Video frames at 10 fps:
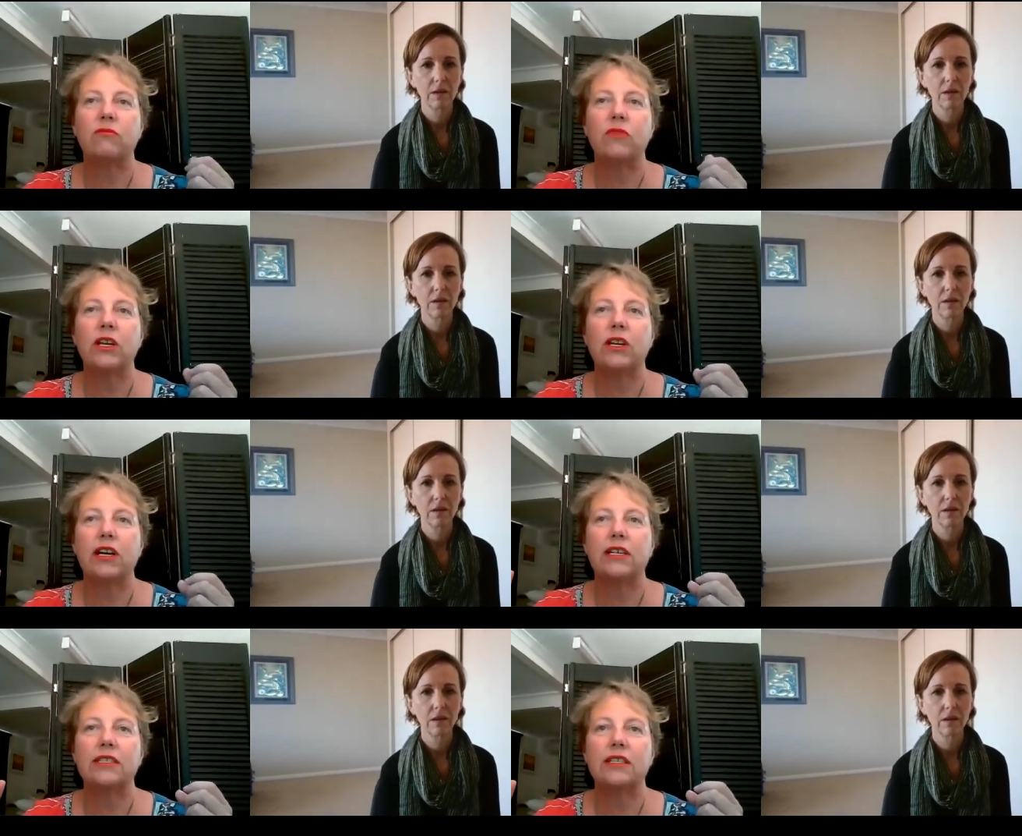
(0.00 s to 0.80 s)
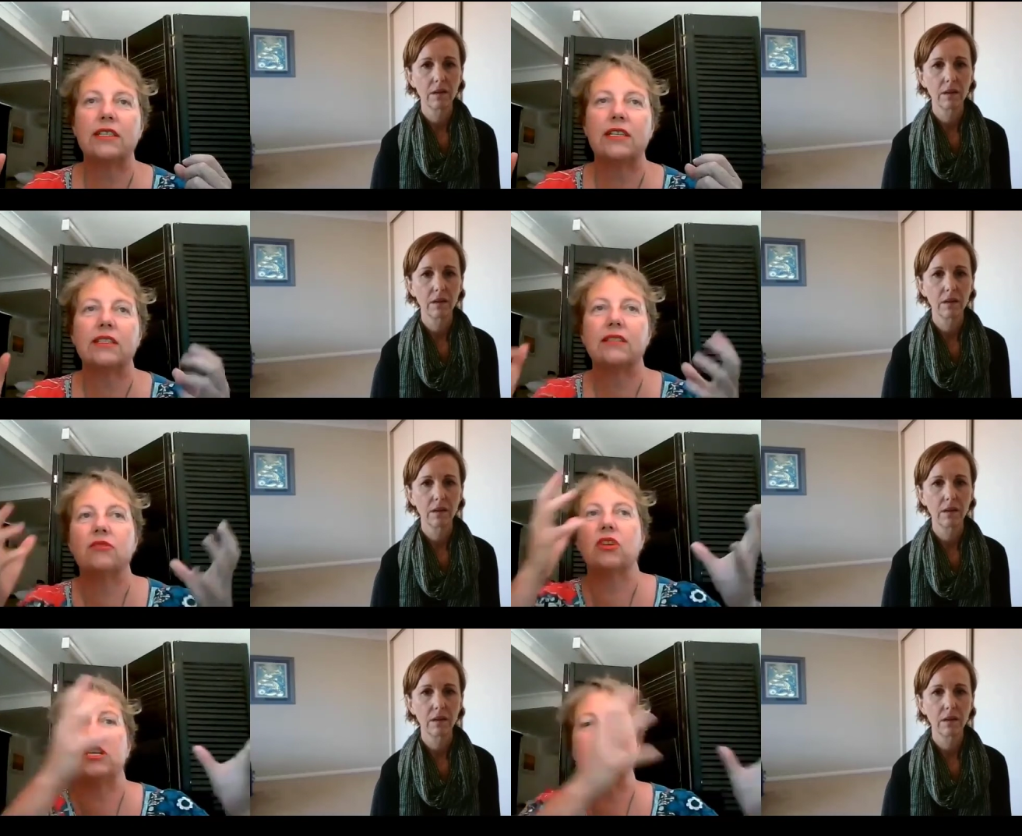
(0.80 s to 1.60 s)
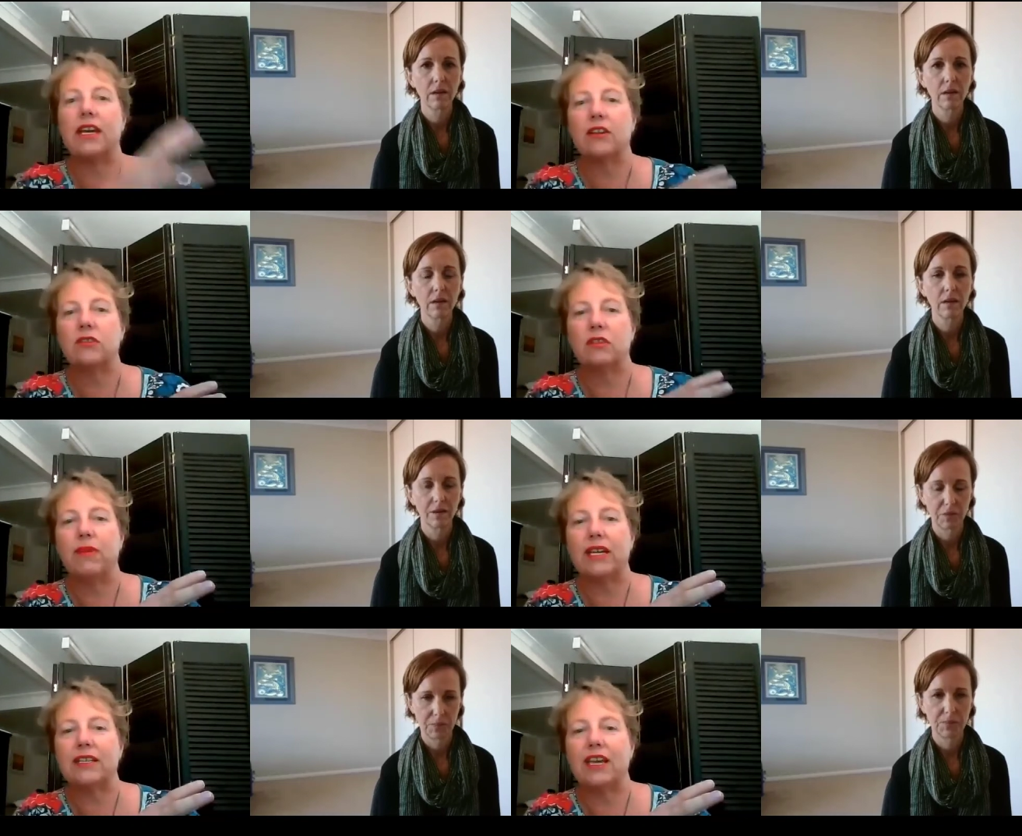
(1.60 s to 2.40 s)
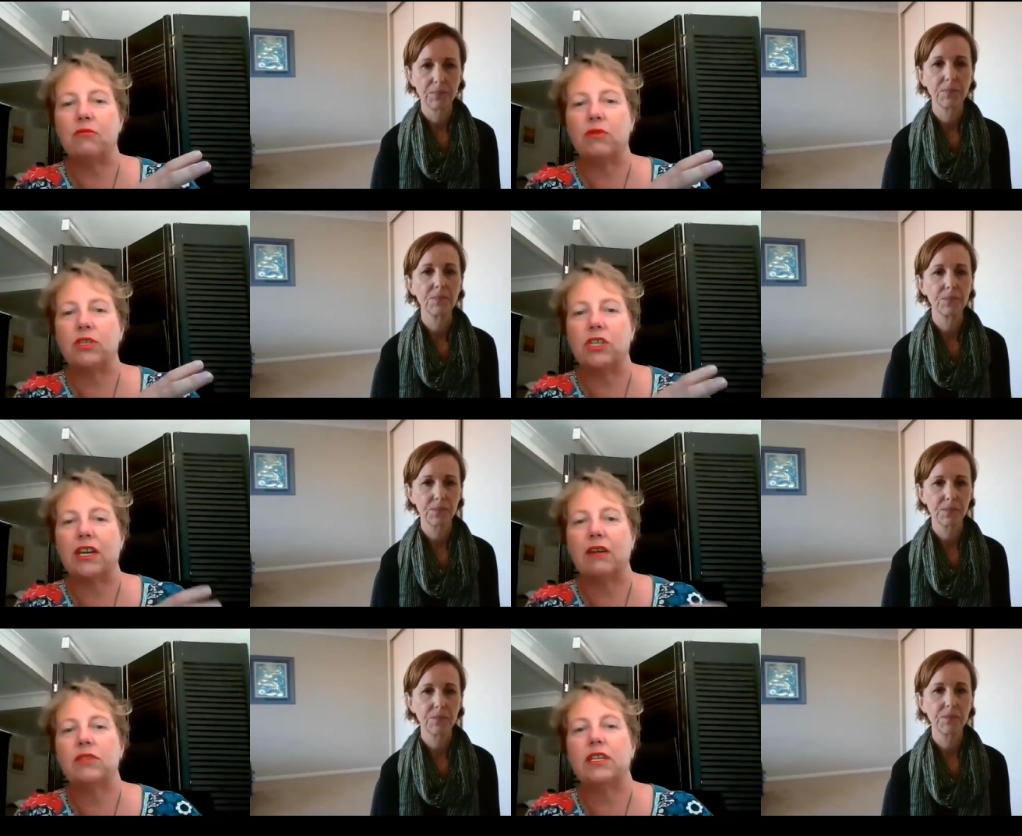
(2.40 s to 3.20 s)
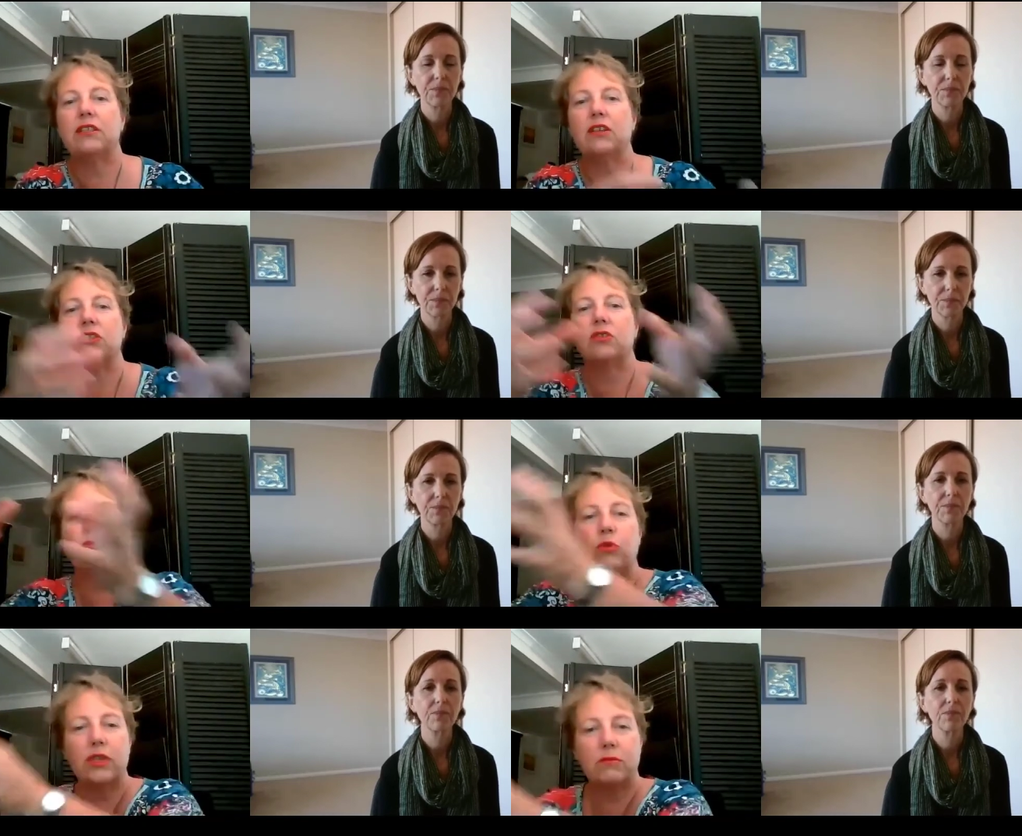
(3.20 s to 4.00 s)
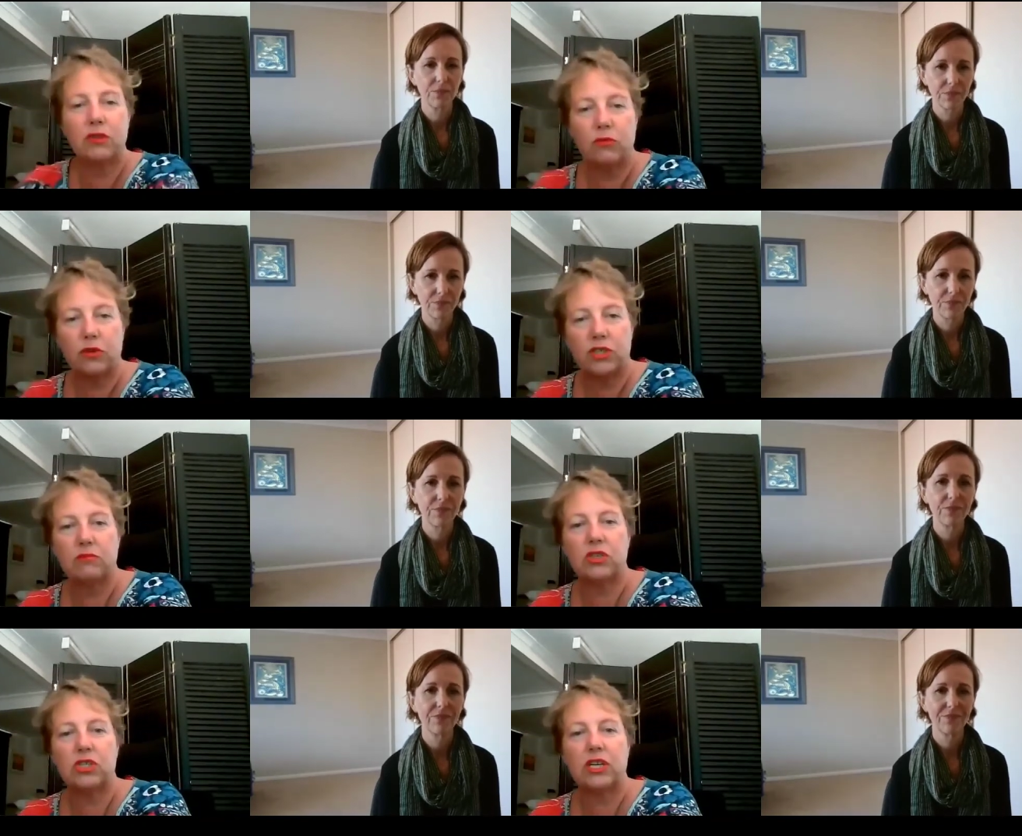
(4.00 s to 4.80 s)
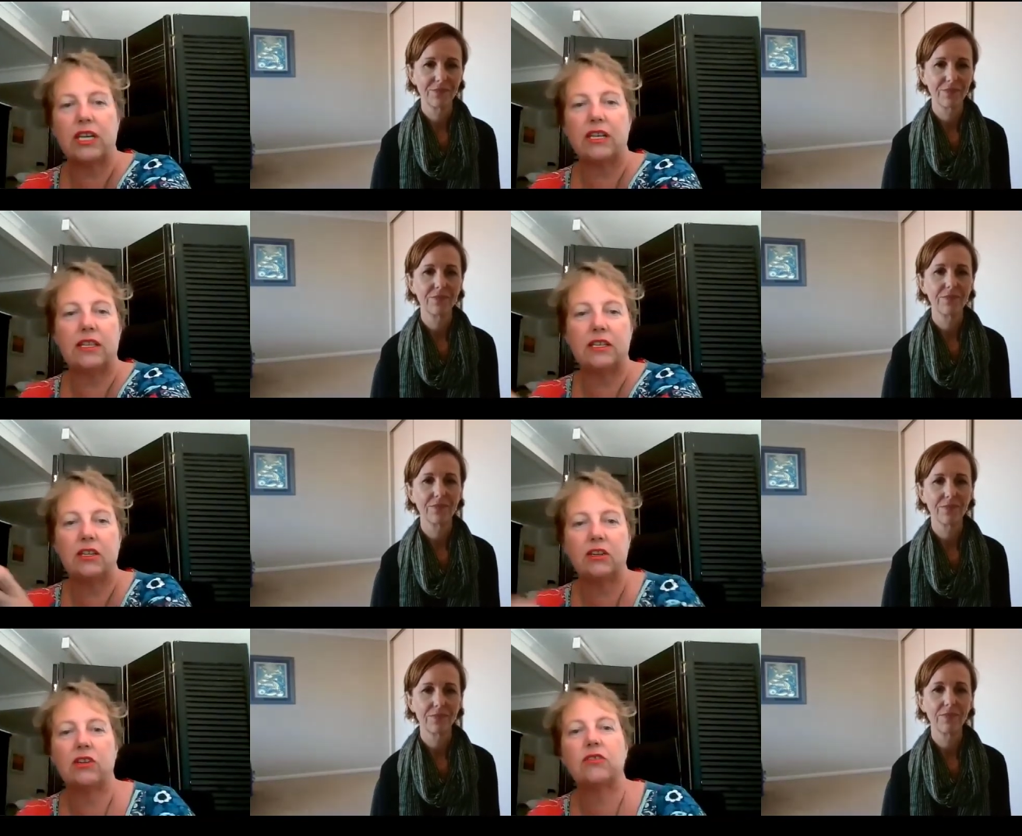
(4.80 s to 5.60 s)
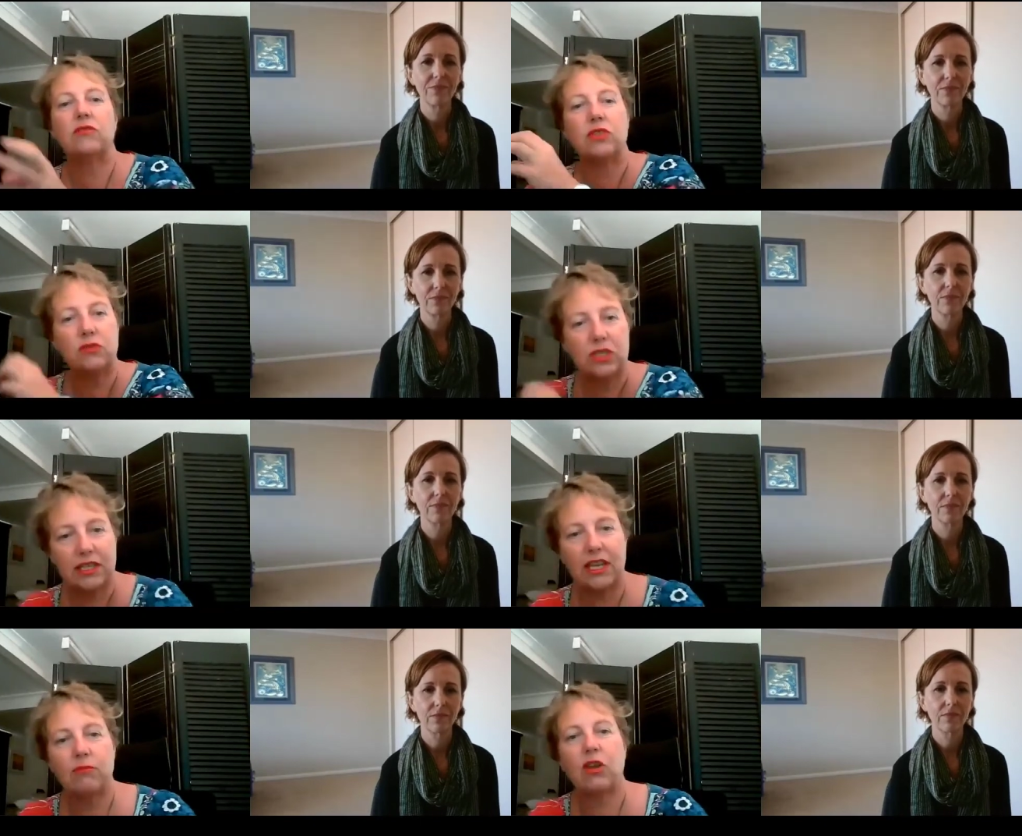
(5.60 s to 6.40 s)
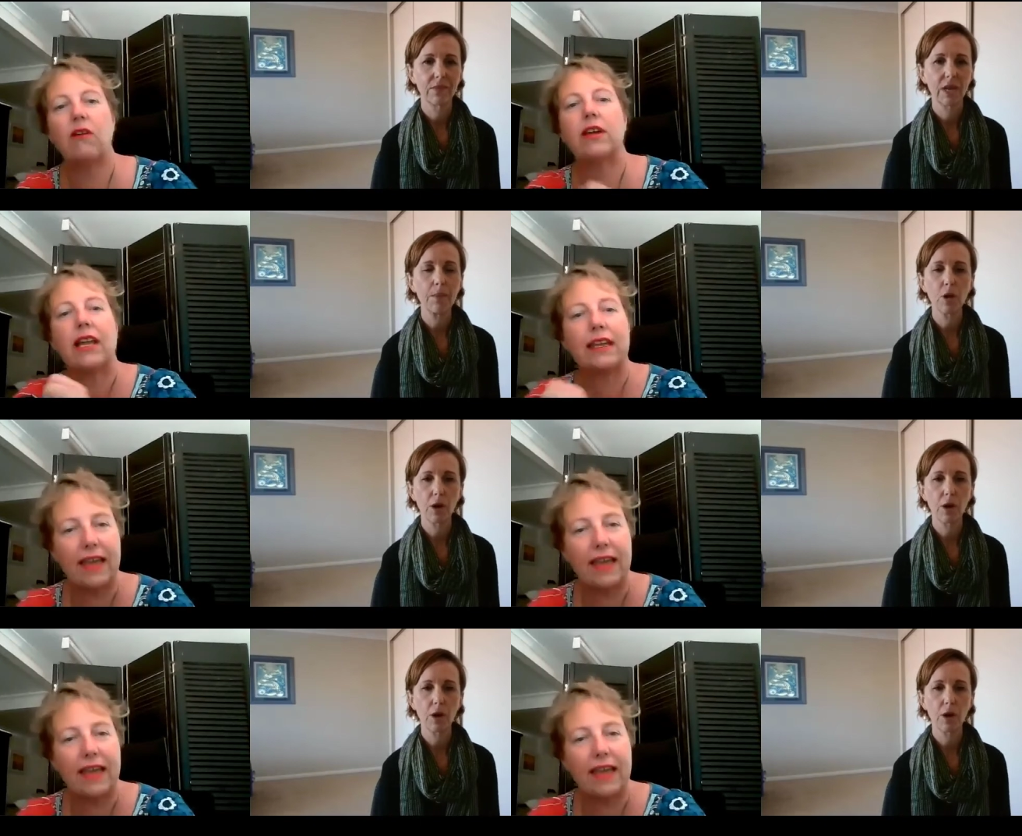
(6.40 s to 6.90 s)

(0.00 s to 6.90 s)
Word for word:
Speaker 1: realize that there's dirty towels on the back table when she comes in, so she'll walk them to the washing machine, and then you know she'll just mm. keep going like the okay.